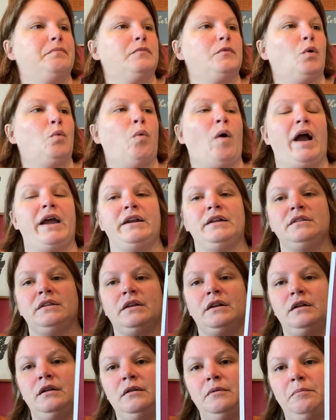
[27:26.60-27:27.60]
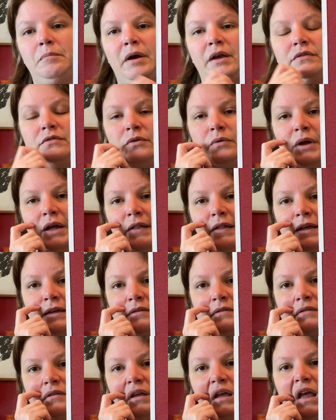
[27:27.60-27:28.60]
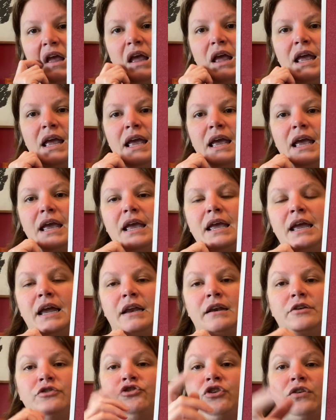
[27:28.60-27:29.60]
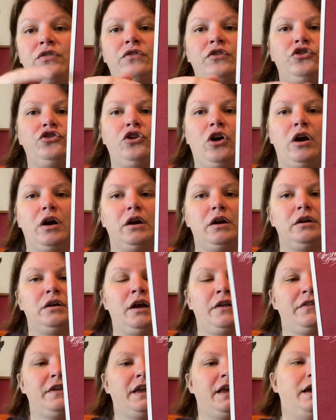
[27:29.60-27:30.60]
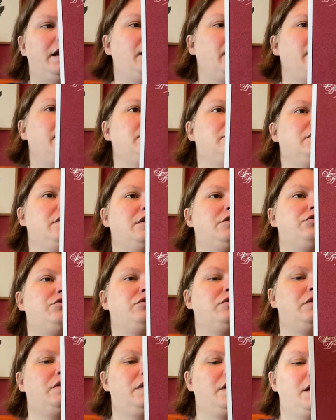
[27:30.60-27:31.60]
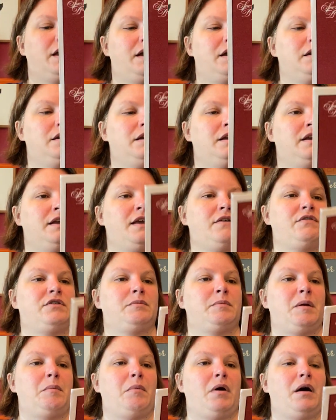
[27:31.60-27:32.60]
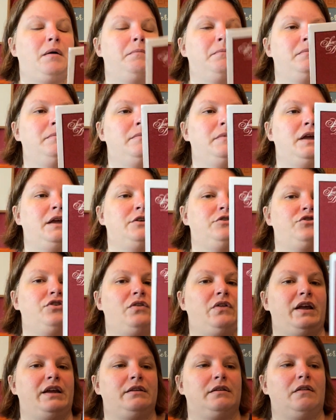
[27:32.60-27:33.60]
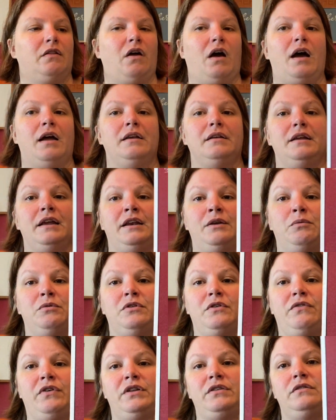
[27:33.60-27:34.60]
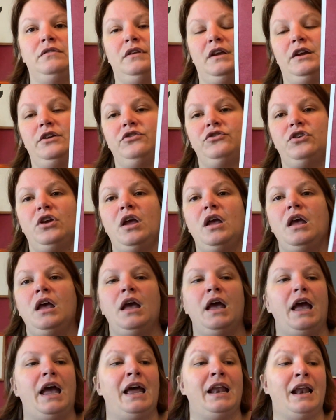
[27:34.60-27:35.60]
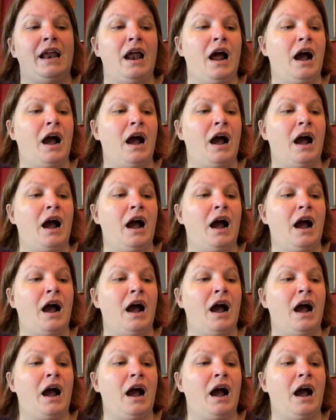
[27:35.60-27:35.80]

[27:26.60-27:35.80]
Whine a Little by Sue Hillis. And just the chart, not the kit. I stitched the kit and gave it to my mom, and she liked it a lot, and it was a fun stitch. And